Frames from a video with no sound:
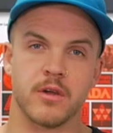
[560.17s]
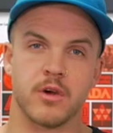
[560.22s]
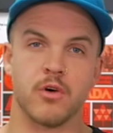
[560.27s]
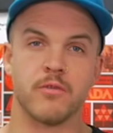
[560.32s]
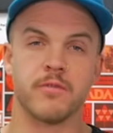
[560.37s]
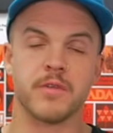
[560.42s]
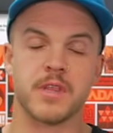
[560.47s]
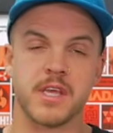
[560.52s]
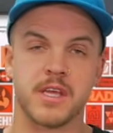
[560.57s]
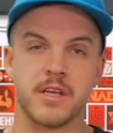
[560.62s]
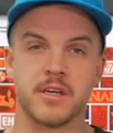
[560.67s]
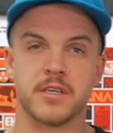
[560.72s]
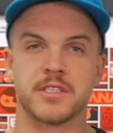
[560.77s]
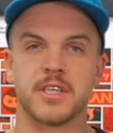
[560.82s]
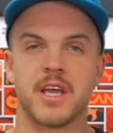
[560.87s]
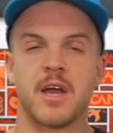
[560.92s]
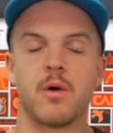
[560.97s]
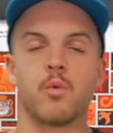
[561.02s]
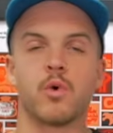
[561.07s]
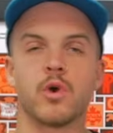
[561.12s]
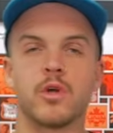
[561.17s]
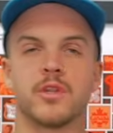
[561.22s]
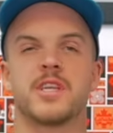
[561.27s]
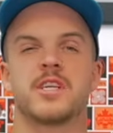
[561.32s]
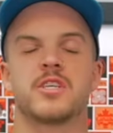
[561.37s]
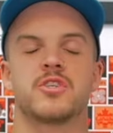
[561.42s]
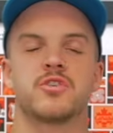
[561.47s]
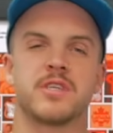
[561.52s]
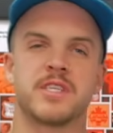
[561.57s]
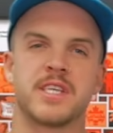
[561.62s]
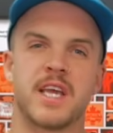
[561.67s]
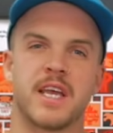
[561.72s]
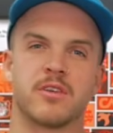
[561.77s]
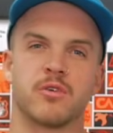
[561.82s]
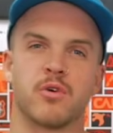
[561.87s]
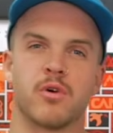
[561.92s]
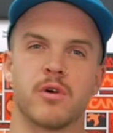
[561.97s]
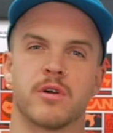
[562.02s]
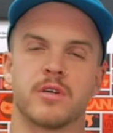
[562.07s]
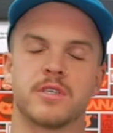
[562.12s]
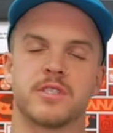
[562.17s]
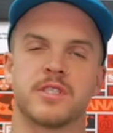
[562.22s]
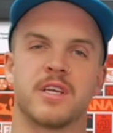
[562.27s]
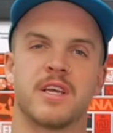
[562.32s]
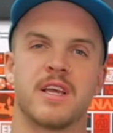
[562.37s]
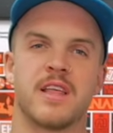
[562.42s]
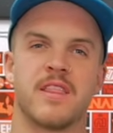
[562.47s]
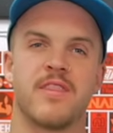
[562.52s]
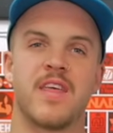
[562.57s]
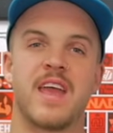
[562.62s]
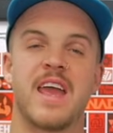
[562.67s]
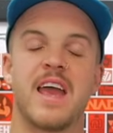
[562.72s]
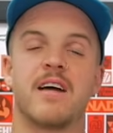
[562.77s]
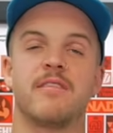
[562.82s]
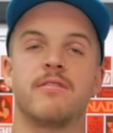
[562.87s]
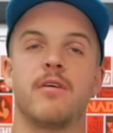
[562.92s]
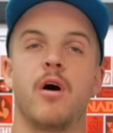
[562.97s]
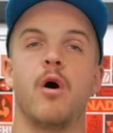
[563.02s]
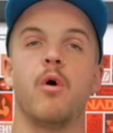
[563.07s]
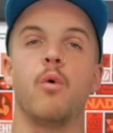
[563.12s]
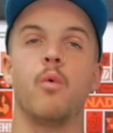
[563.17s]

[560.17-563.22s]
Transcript: Over the years at World Industries headquarters, they have a